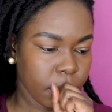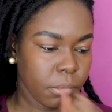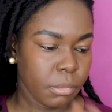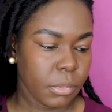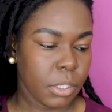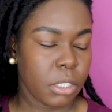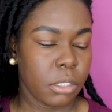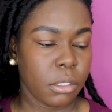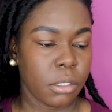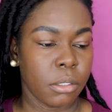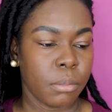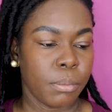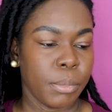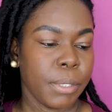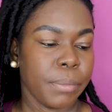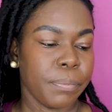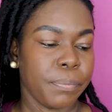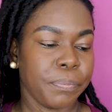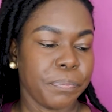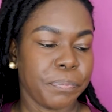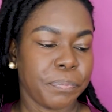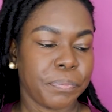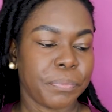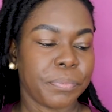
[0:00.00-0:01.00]
excuse me,
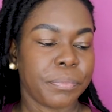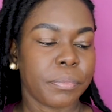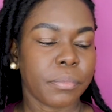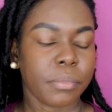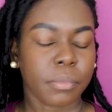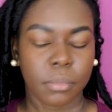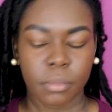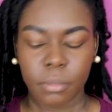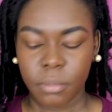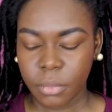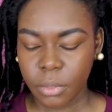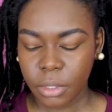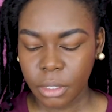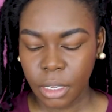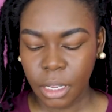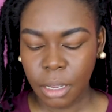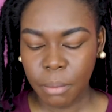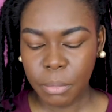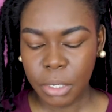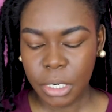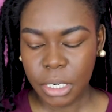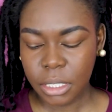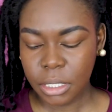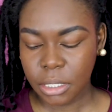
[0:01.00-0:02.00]

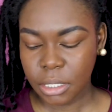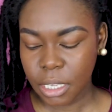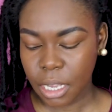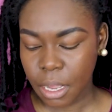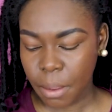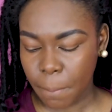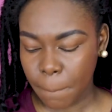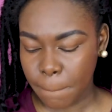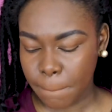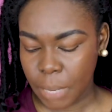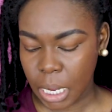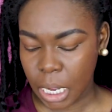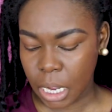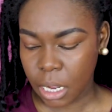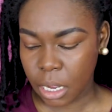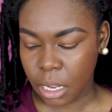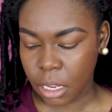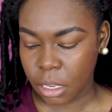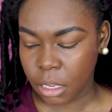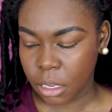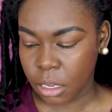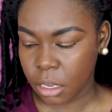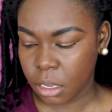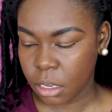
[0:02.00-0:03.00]
I'm gonna set
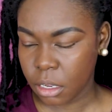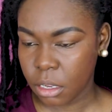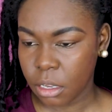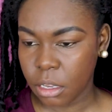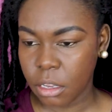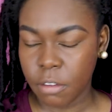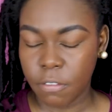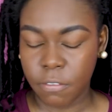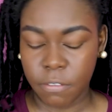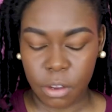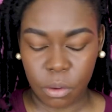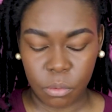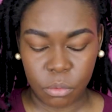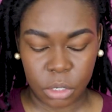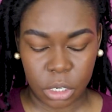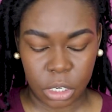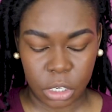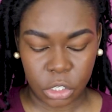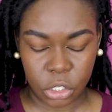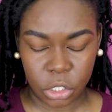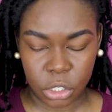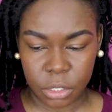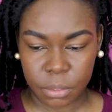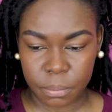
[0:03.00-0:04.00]
my
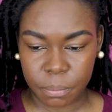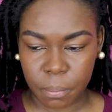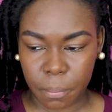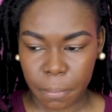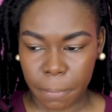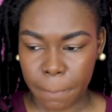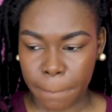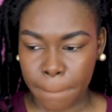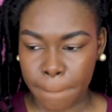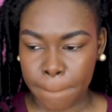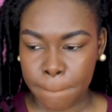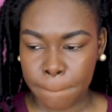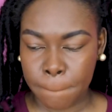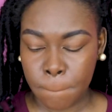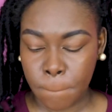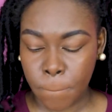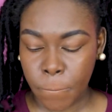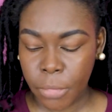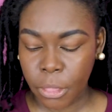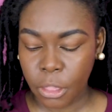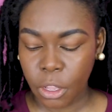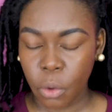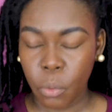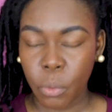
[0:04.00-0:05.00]
foundation
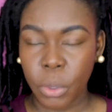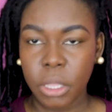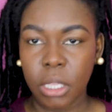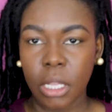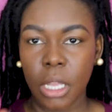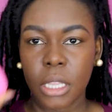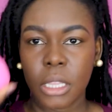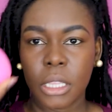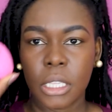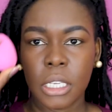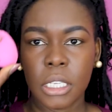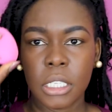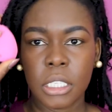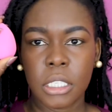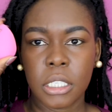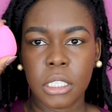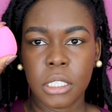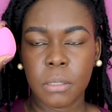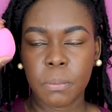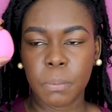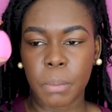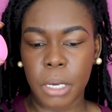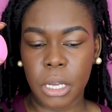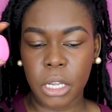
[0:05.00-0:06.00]
with the
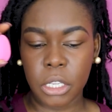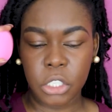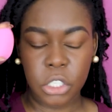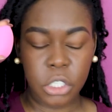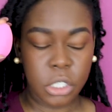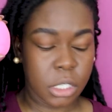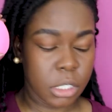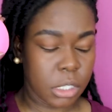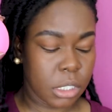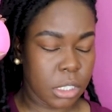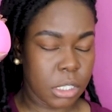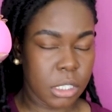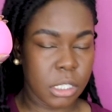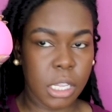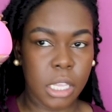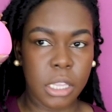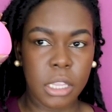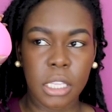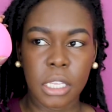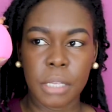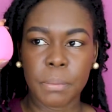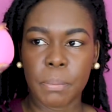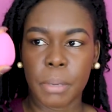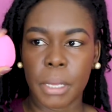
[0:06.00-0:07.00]
sponge. This is
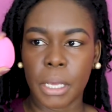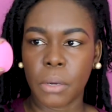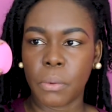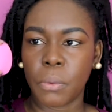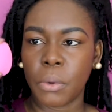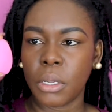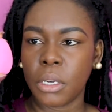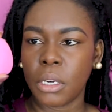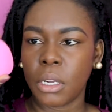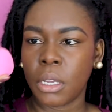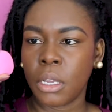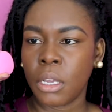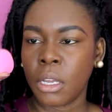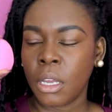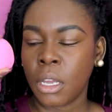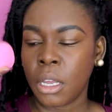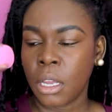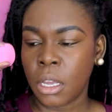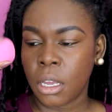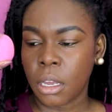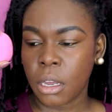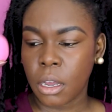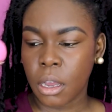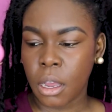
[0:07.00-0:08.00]
the pink one,
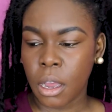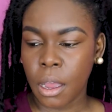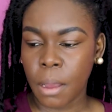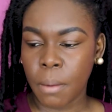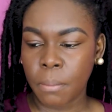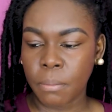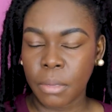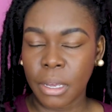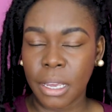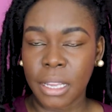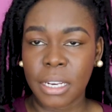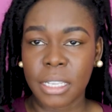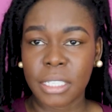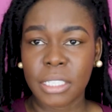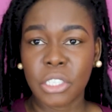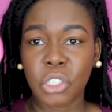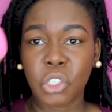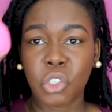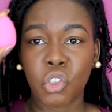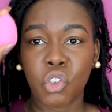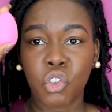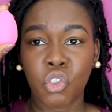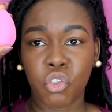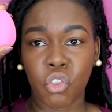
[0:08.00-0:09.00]
and this
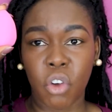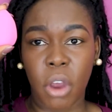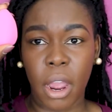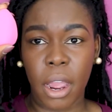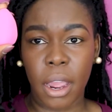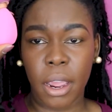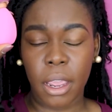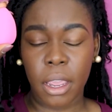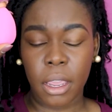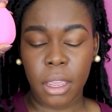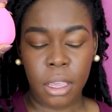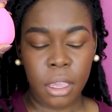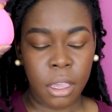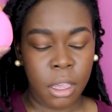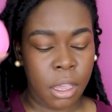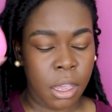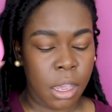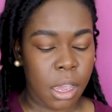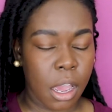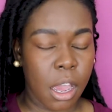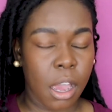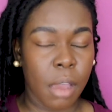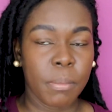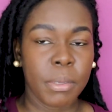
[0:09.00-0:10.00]
is dry.
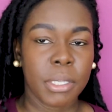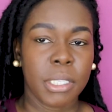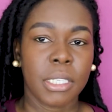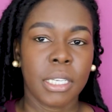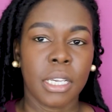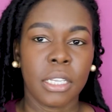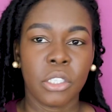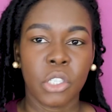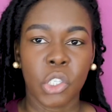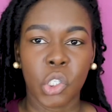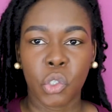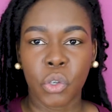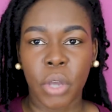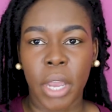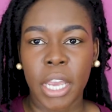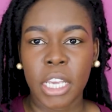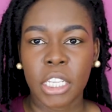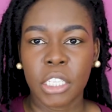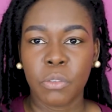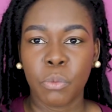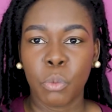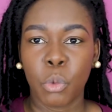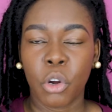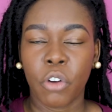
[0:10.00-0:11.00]
It says the dry
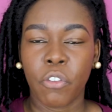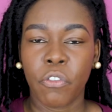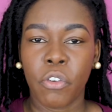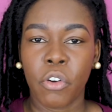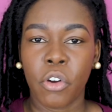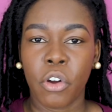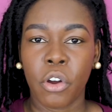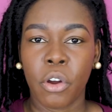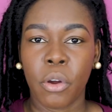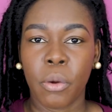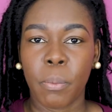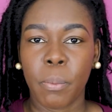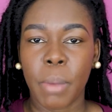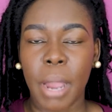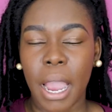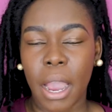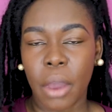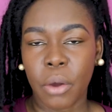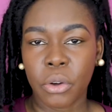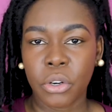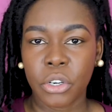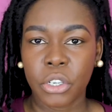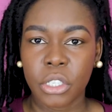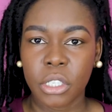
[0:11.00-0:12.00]
is more for
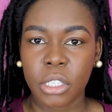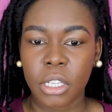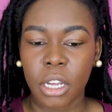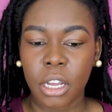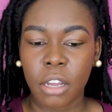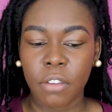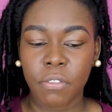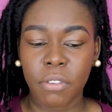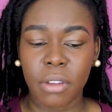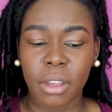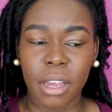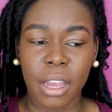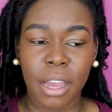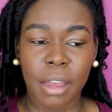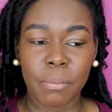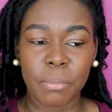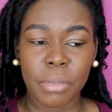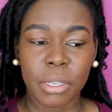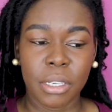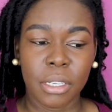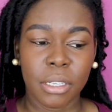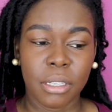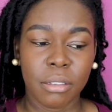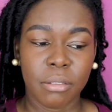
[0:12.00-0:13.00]
powder stuff. I
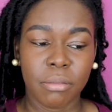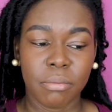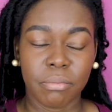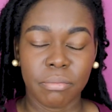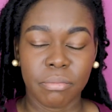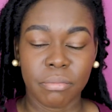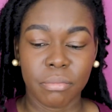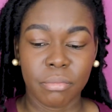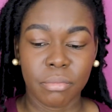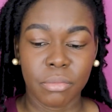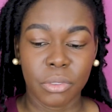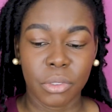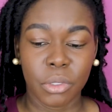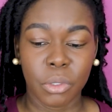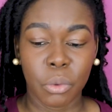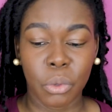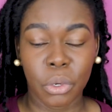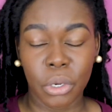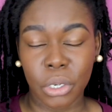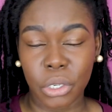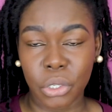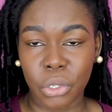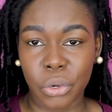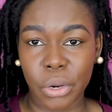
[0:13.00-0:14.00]
mean,
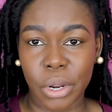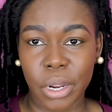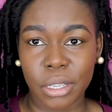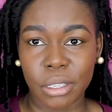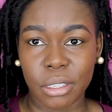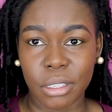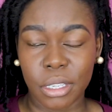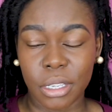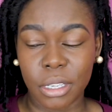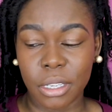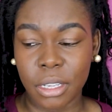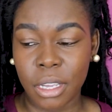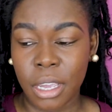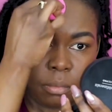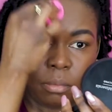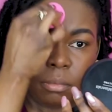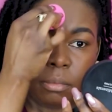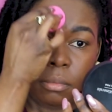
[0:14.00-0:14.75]
we're gonna try and see.